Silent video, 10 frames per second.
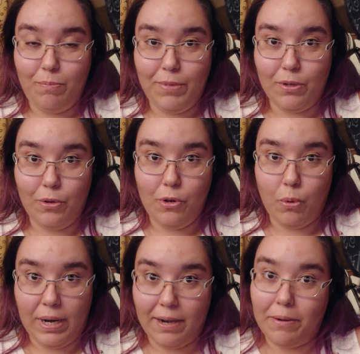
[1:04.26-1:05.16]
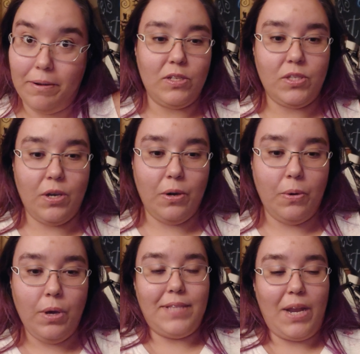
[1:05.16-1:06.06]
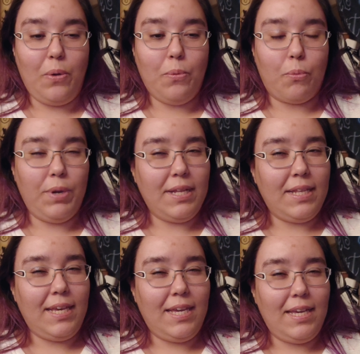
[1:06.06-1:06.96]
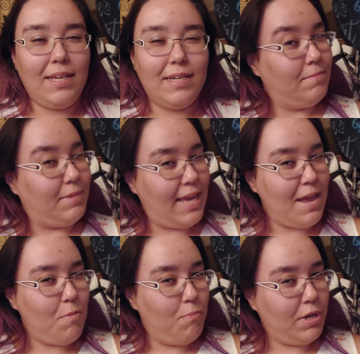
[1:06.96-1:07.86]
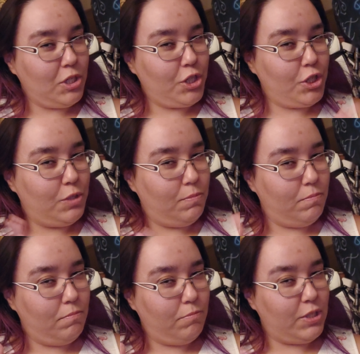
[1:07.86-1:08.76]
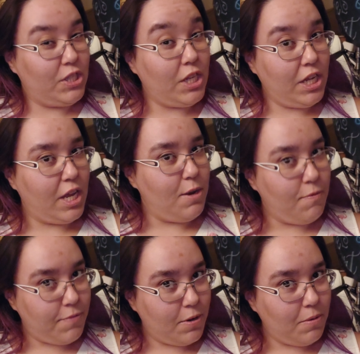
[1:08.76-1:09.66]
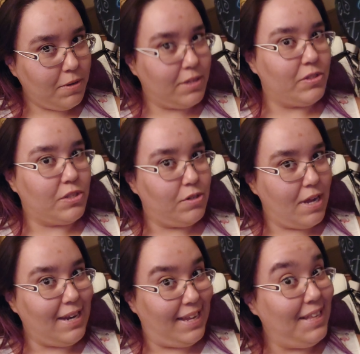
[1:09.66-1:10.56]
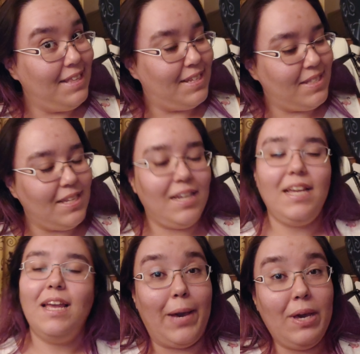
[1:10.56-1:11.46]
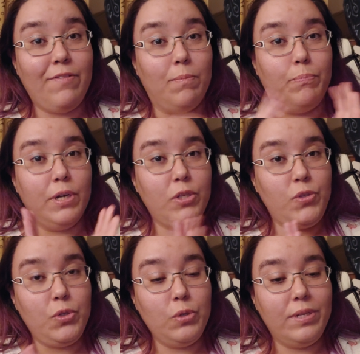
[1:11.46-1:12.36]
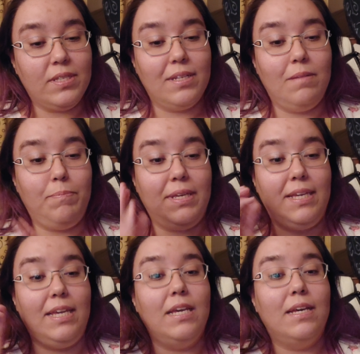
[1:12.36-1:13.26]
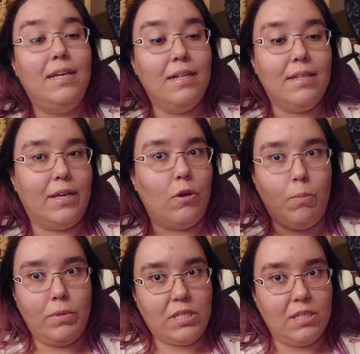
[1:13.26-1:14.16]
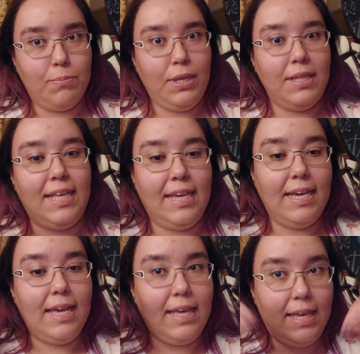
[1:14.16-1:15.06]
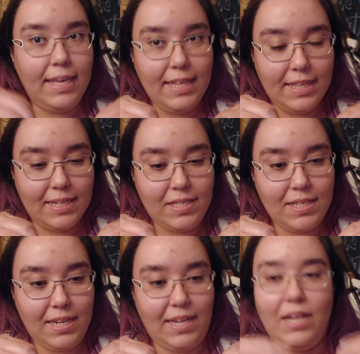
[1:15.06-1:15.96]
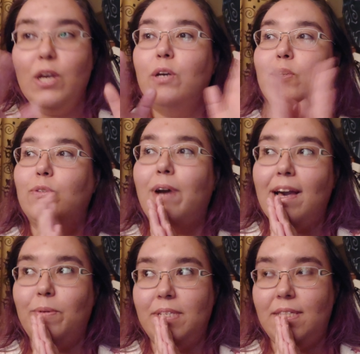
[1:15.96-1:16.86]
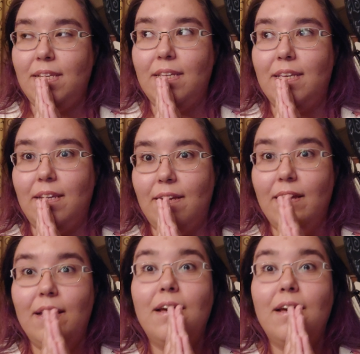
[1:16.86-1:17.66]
in the middle of nowhere. So they don't really get much city info because they're not in the city. However, book two is going to be like almost completely in the city. So I was thinking,